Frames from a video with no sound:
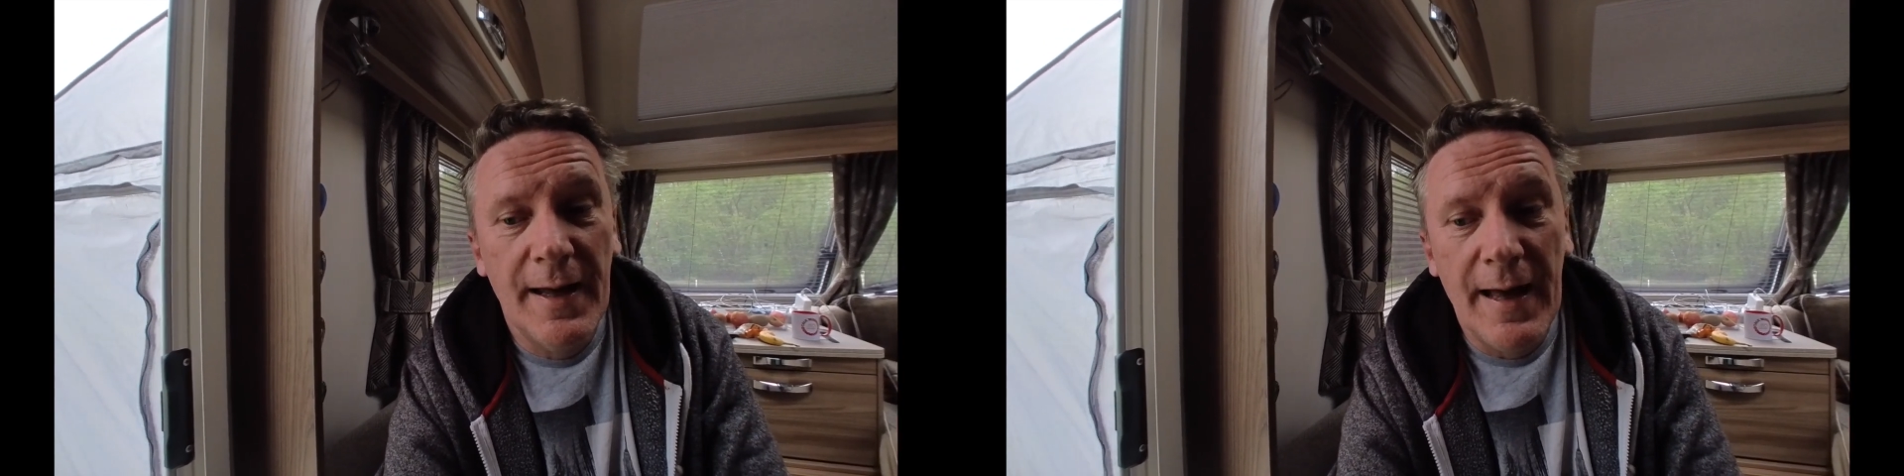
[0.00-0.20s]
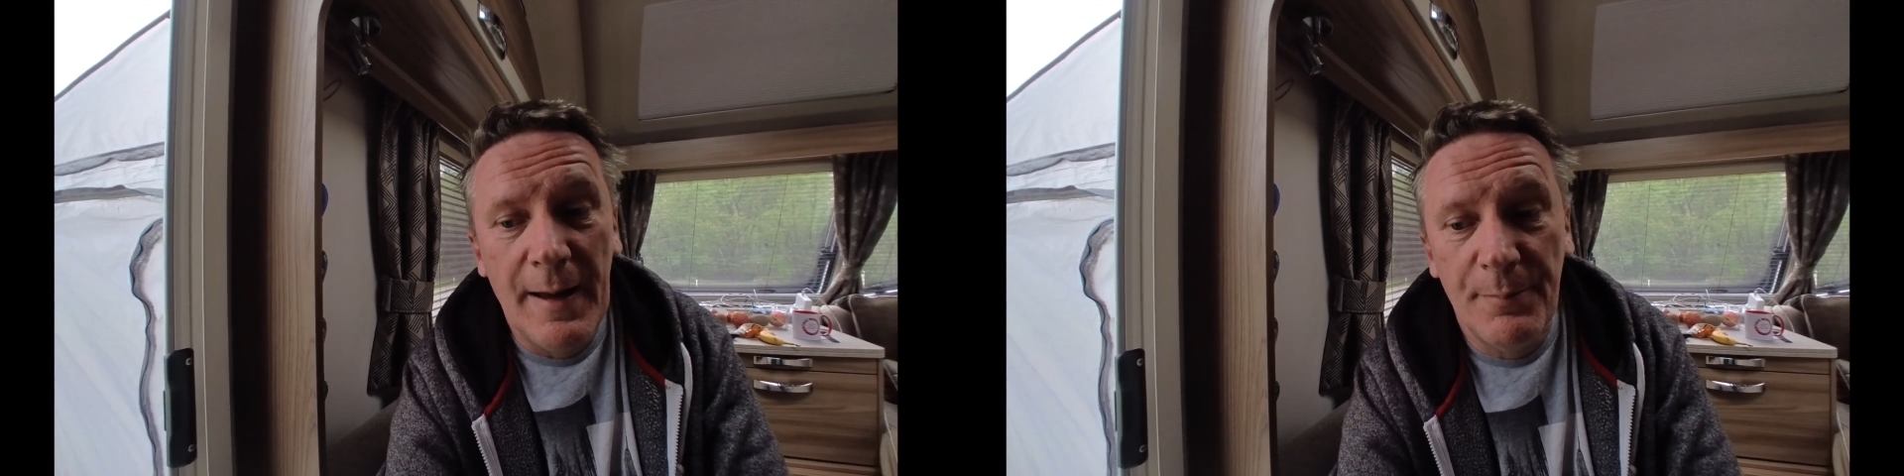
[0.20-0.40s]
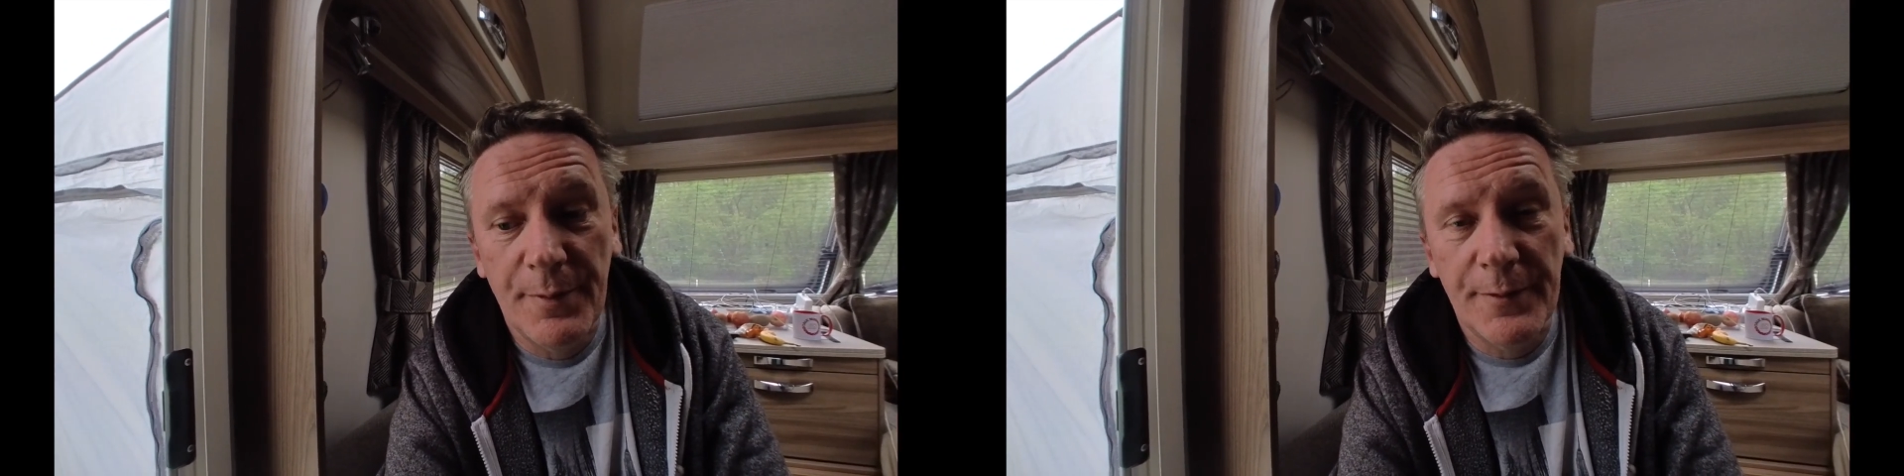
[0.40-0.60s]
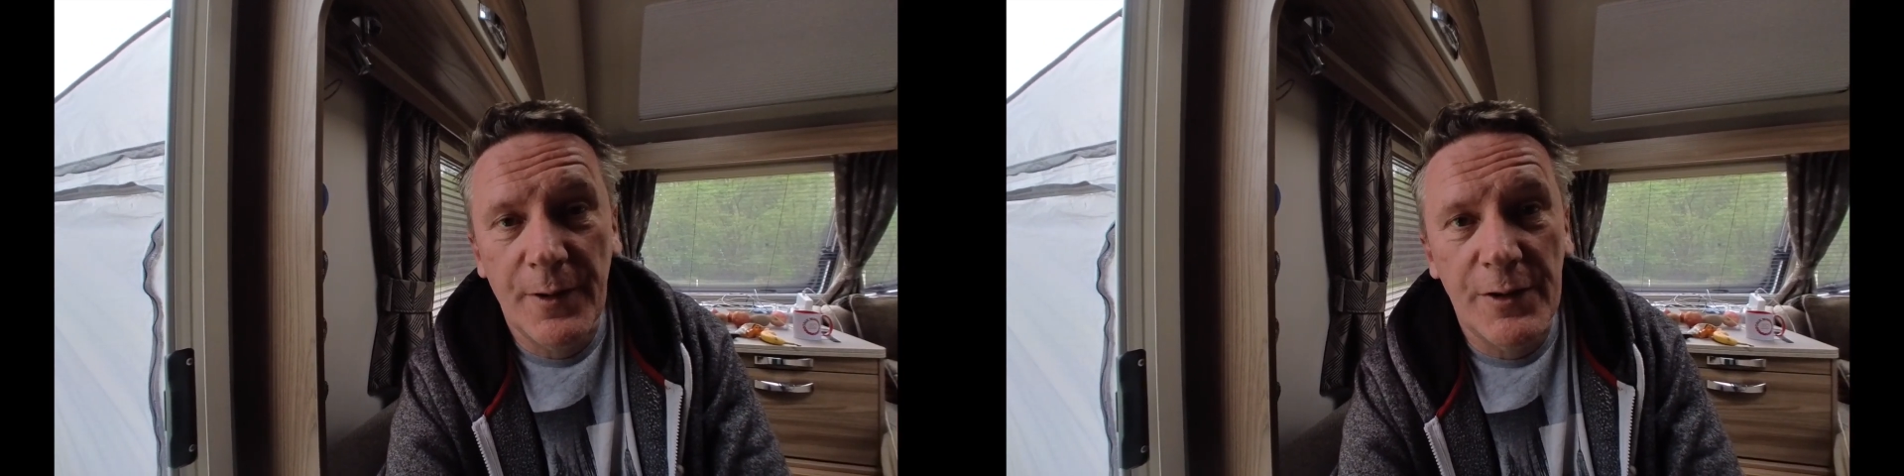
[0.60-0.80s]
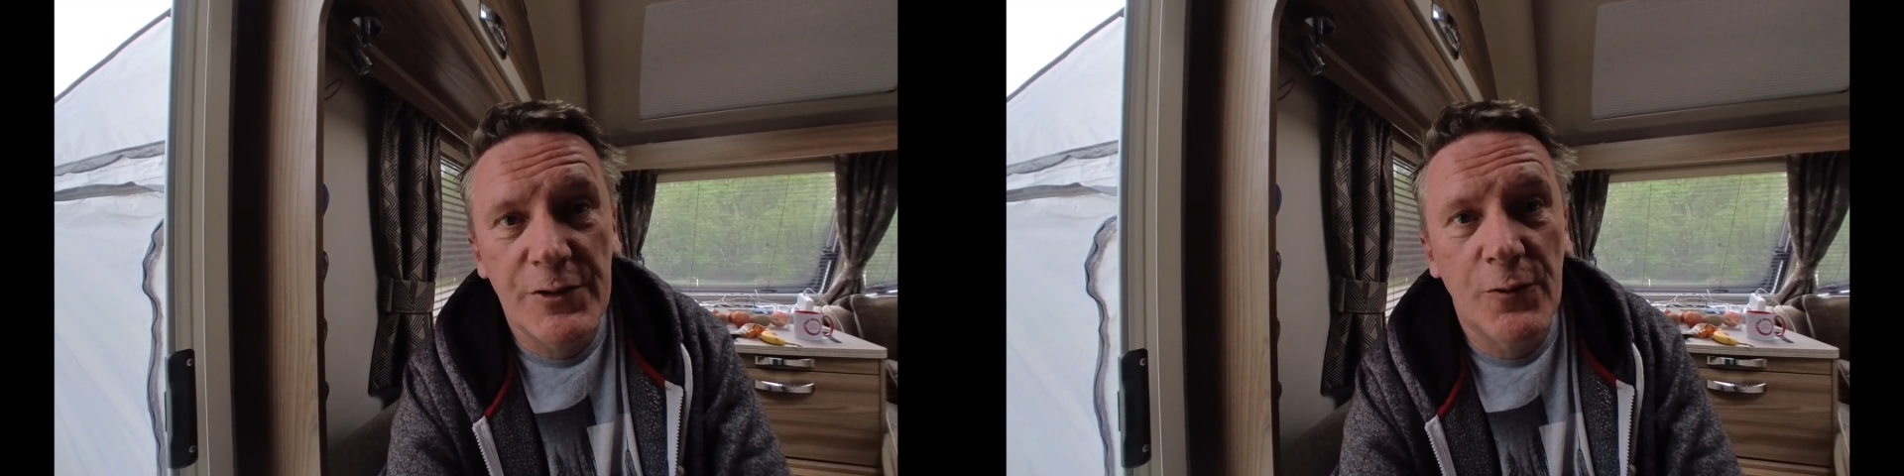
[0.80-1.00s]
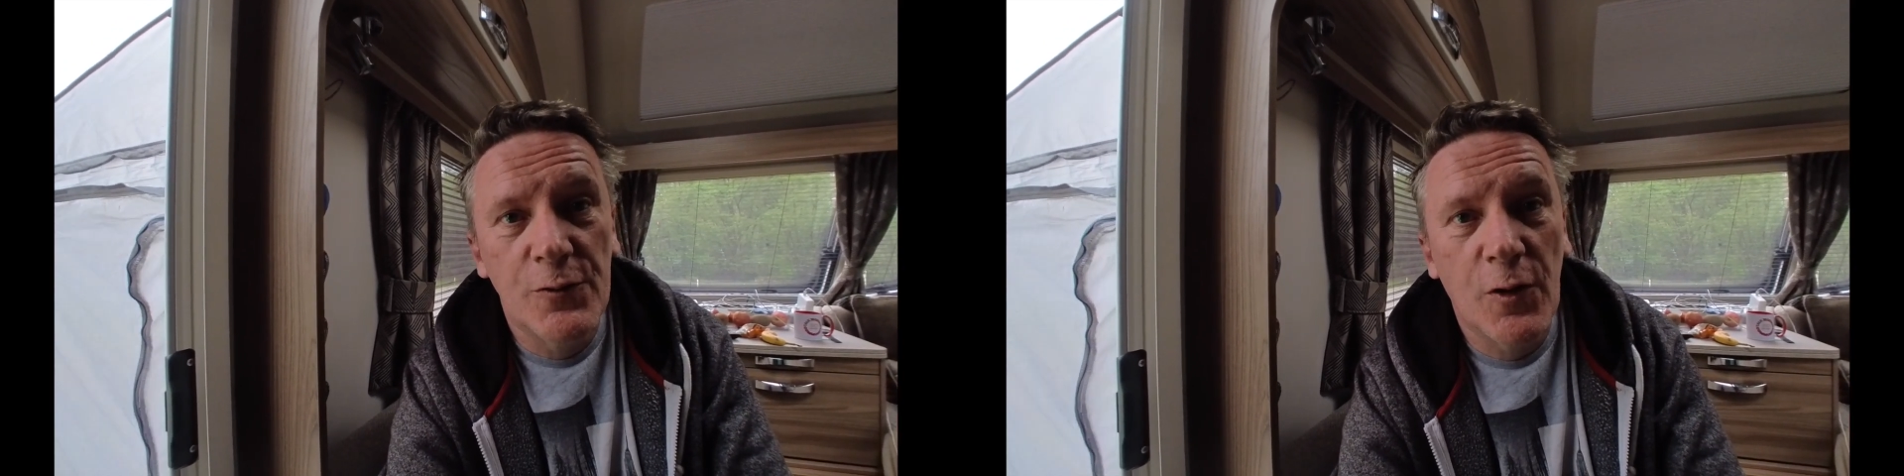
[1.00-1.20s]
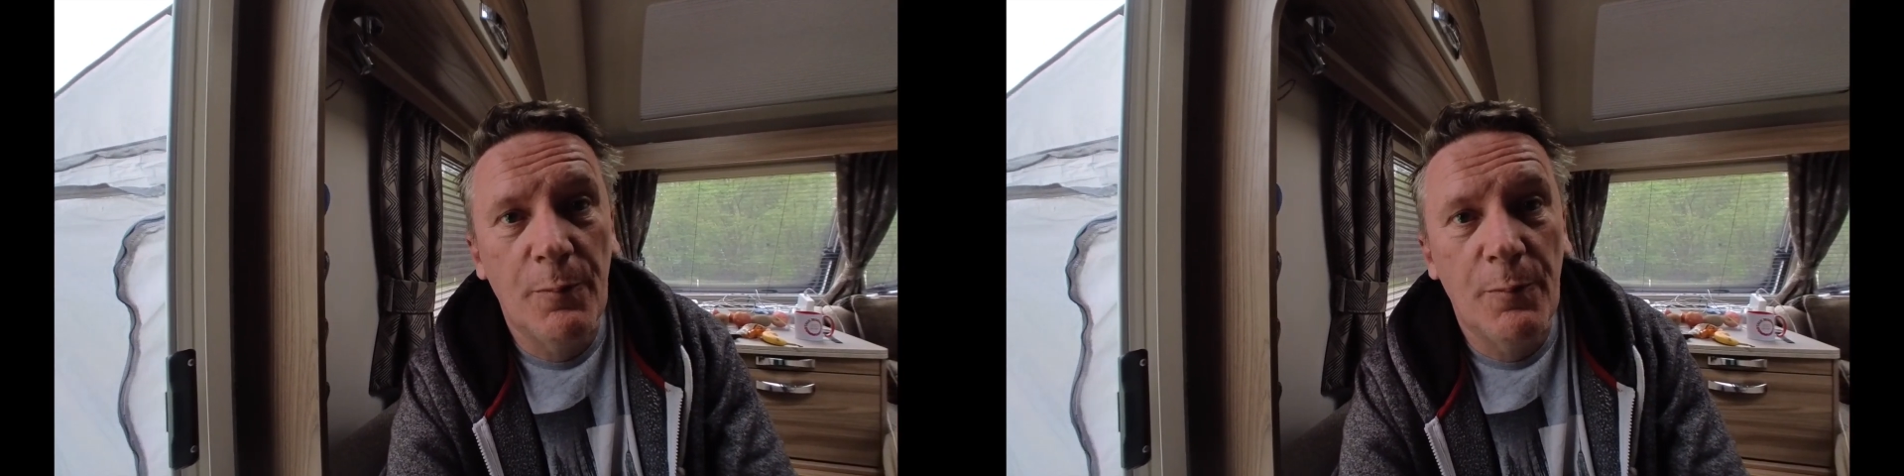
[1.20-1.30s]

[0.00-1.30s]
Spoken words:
app that I showed you.